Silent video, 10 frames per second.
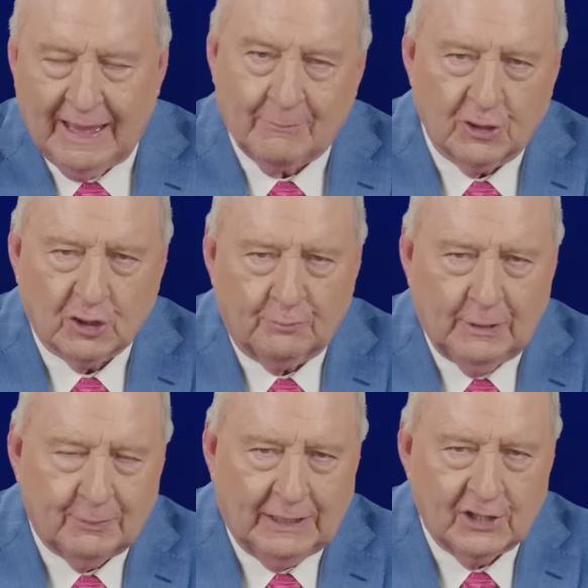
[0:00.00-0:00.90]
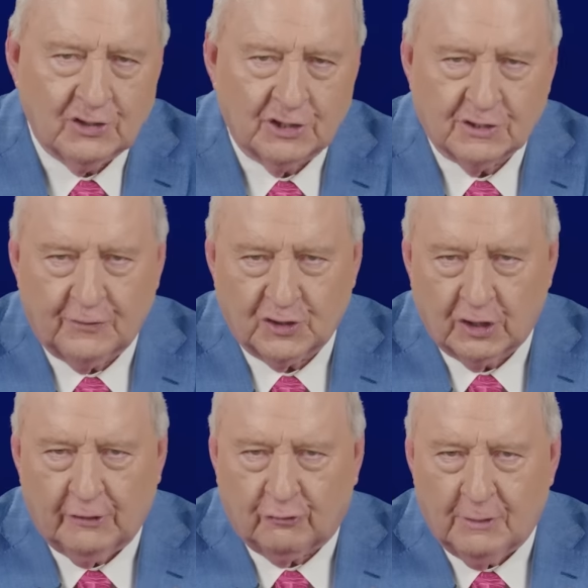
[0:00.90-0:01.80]
Aboriginal population is
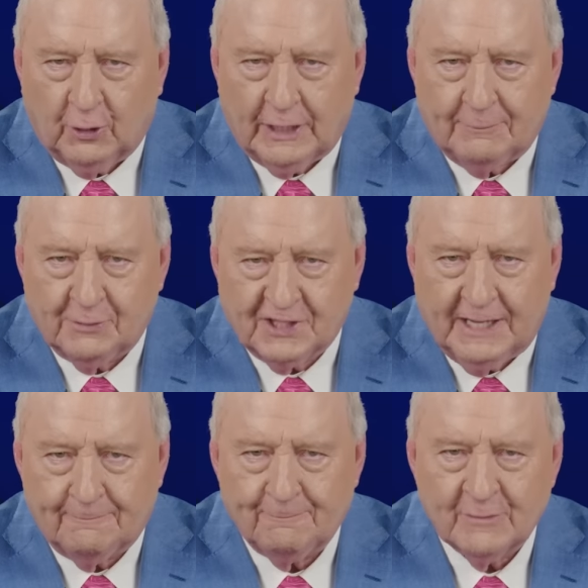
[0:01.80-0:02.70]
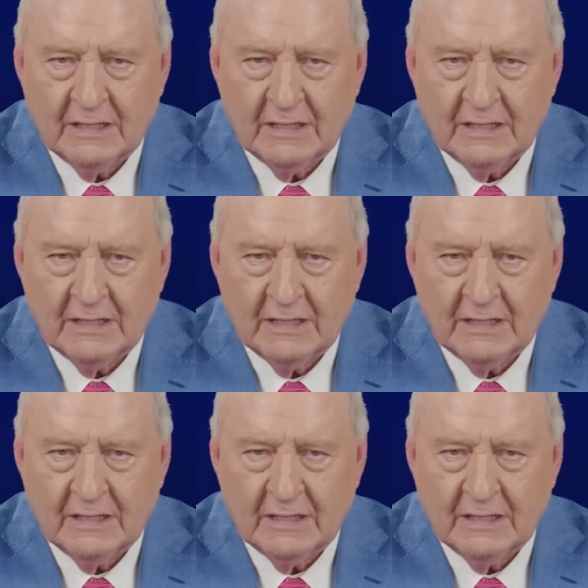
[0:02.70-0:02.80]
officially 3.8%.